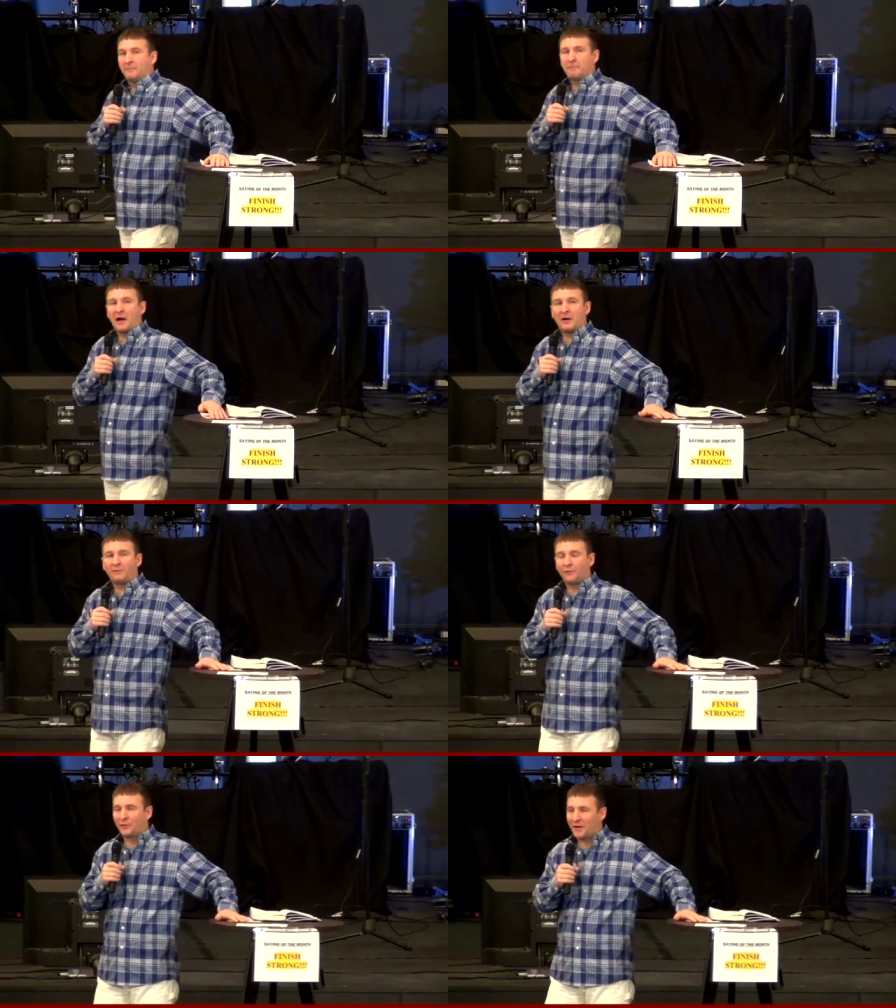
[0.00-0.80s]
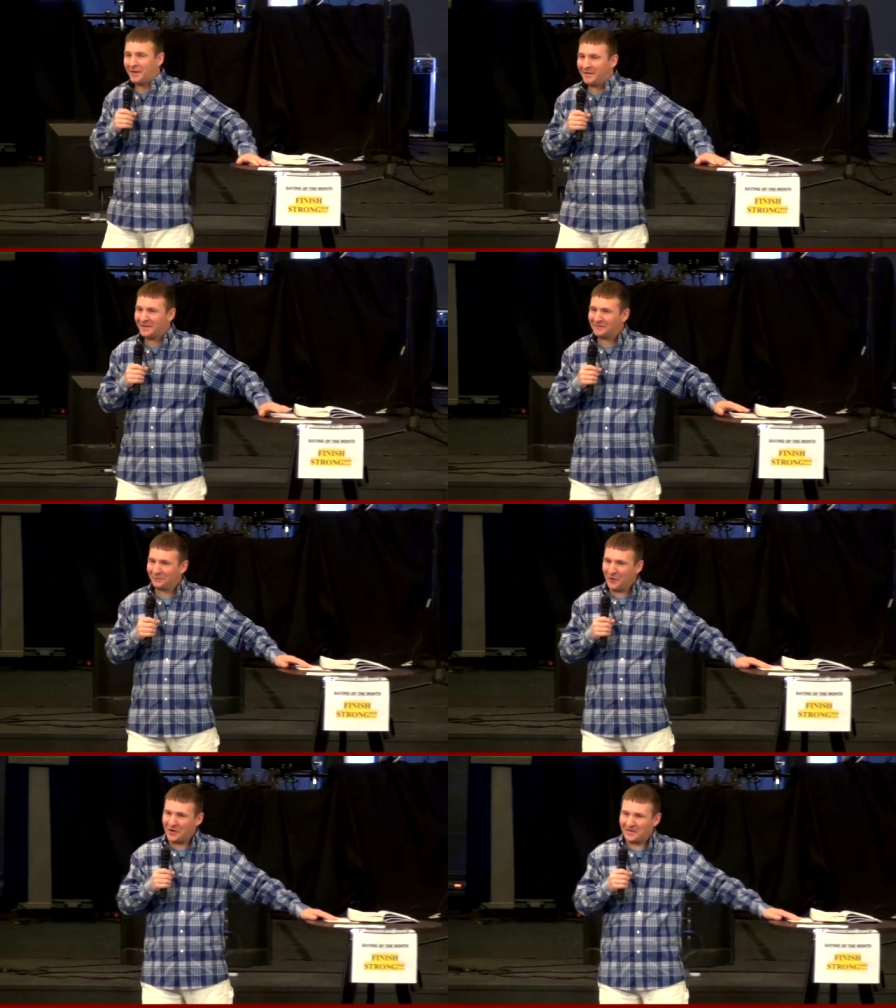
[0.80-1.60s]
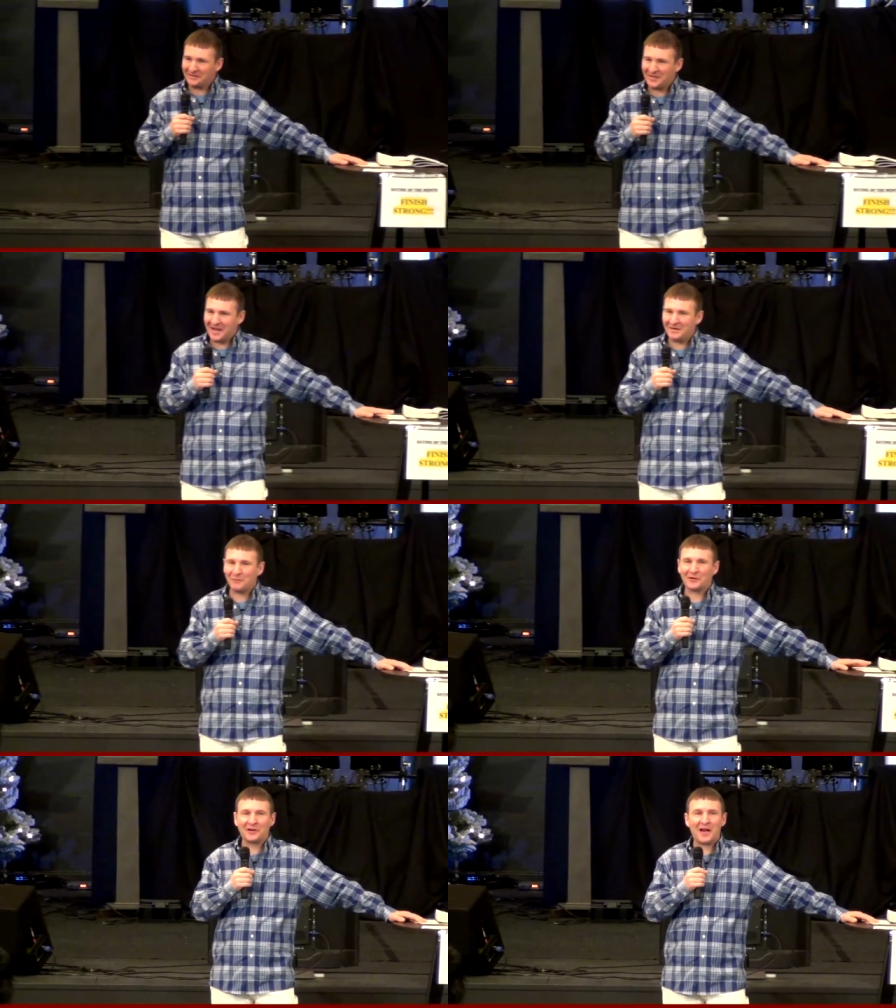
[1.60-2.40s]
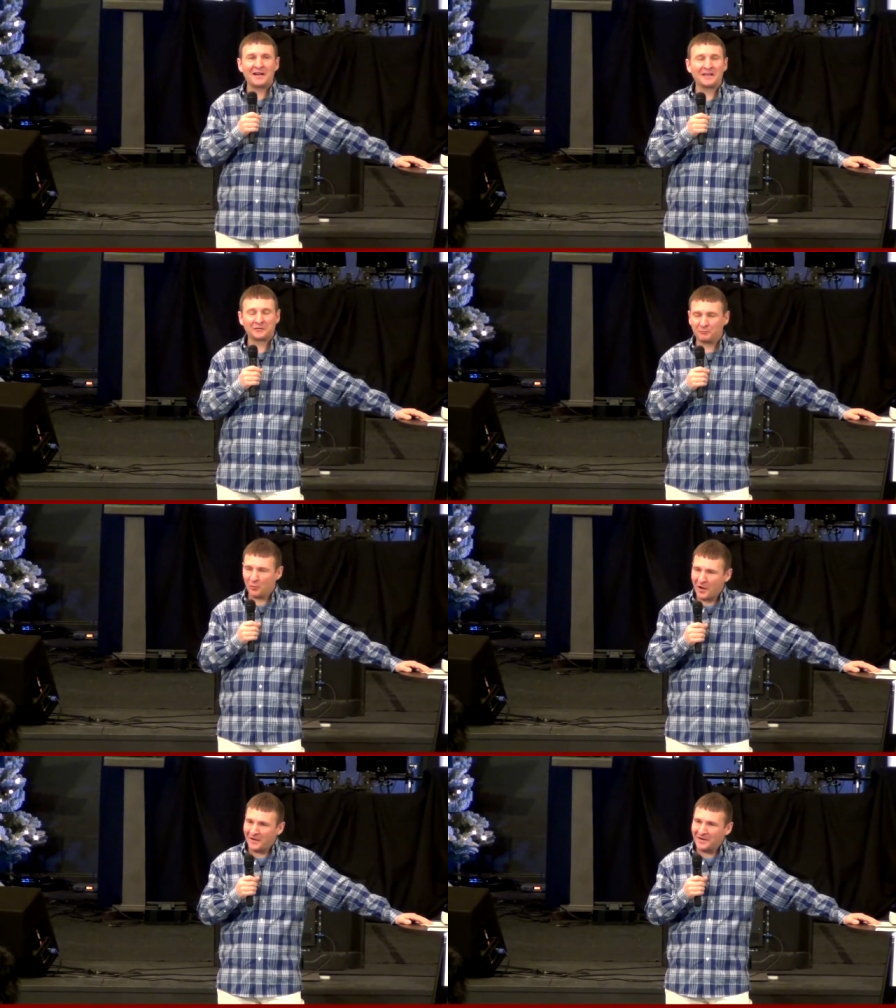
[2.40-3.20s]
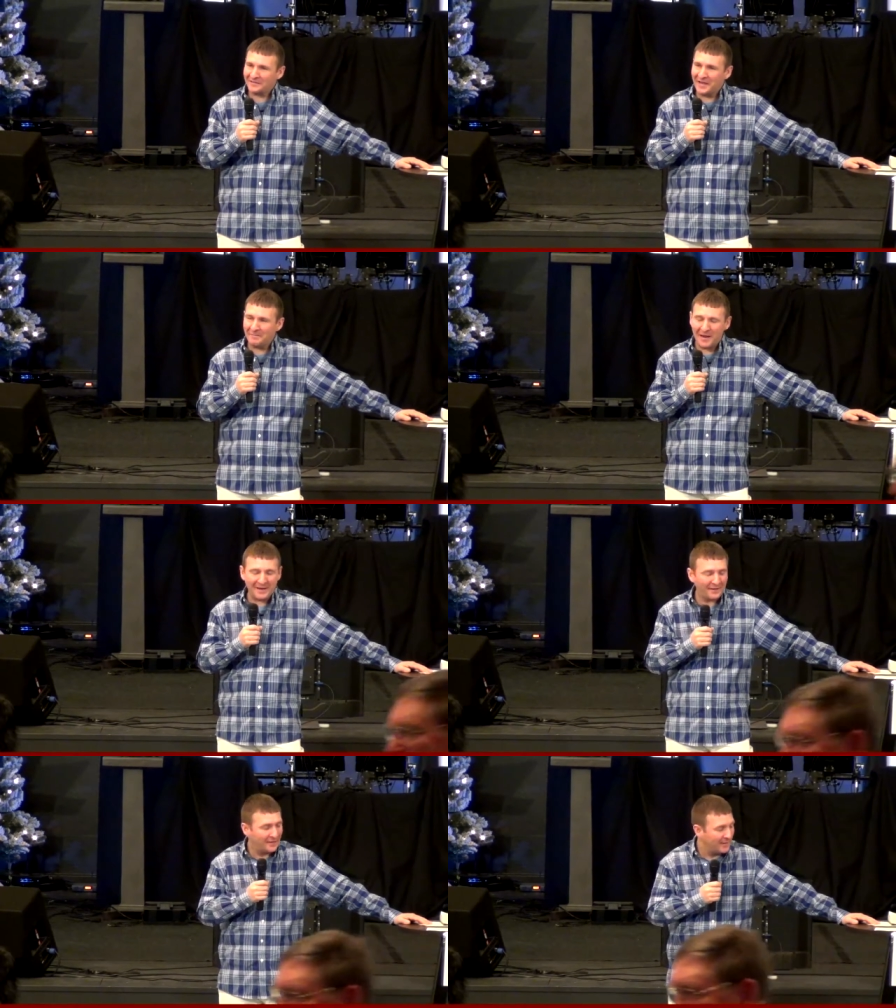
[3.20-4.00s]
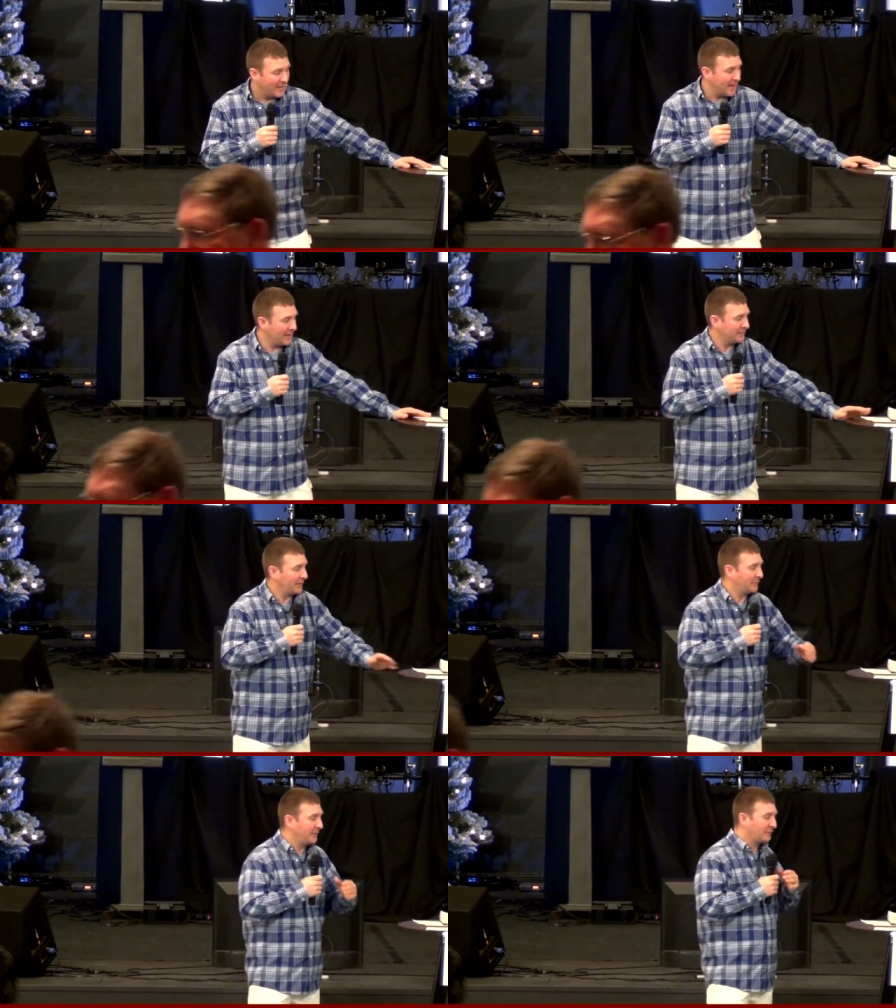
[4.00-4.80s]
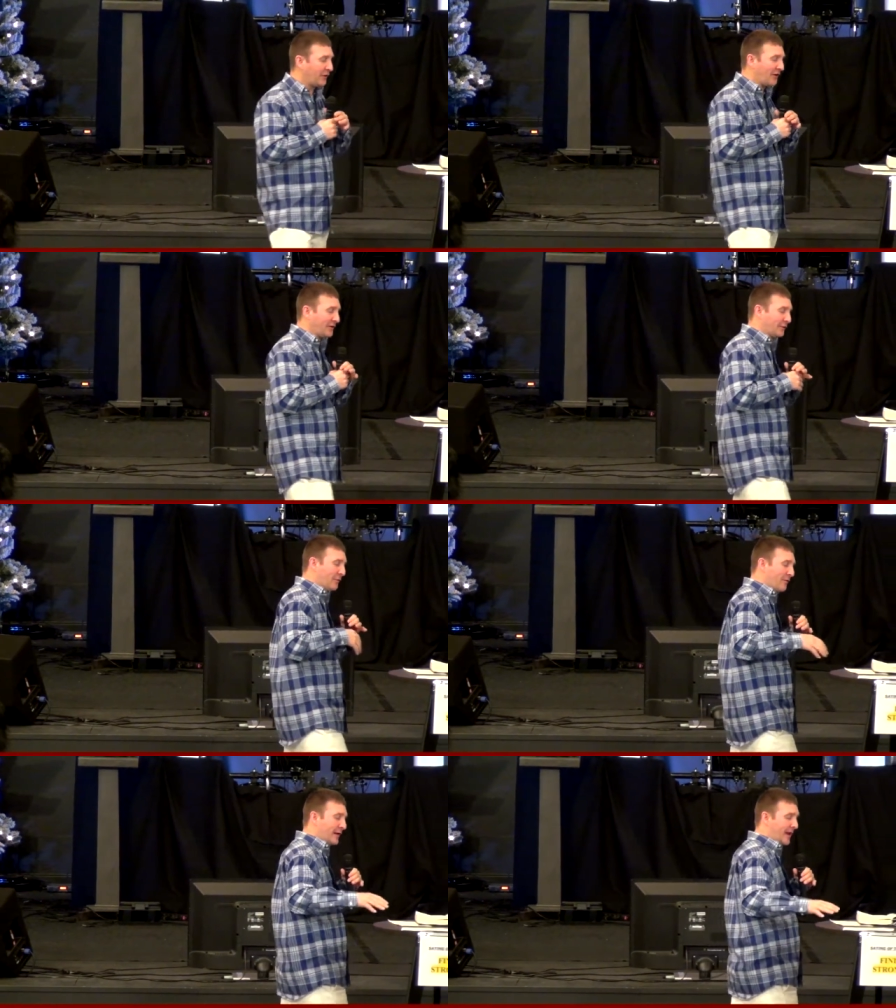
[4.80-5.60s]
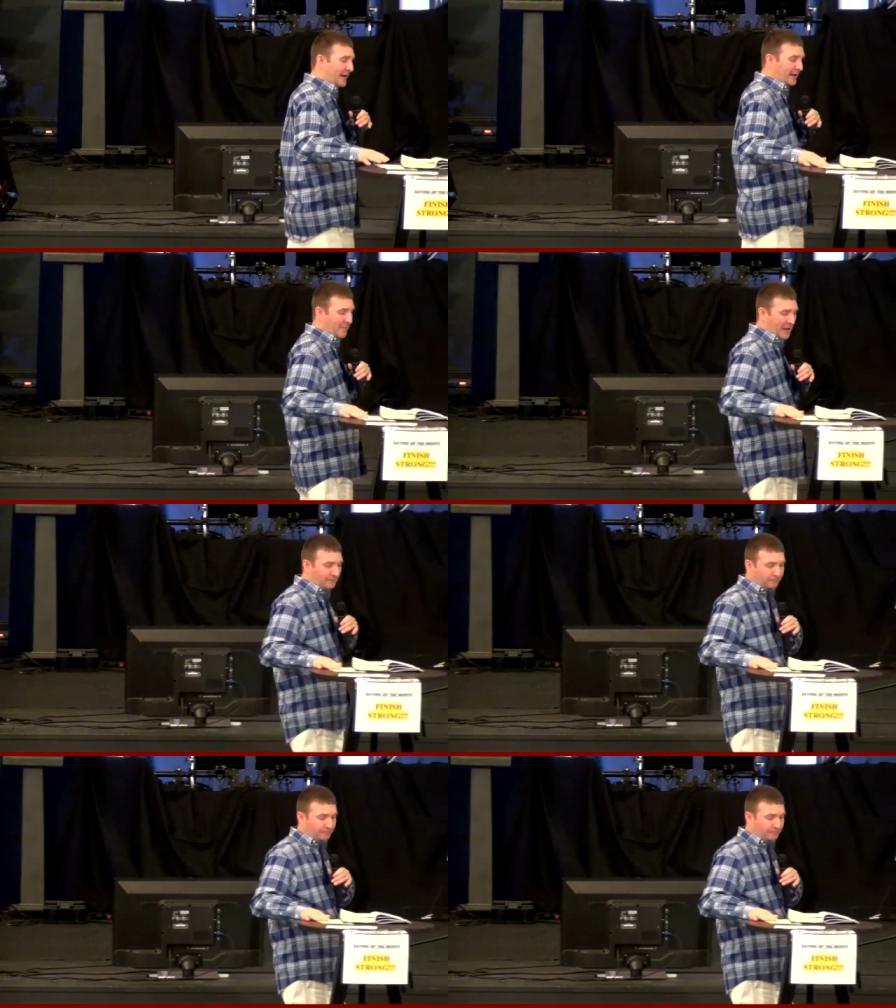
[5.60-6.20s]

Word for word: powerful thing, and it's very exciting where God has brought us. Amen. Uh, since we've started doing that. Amen.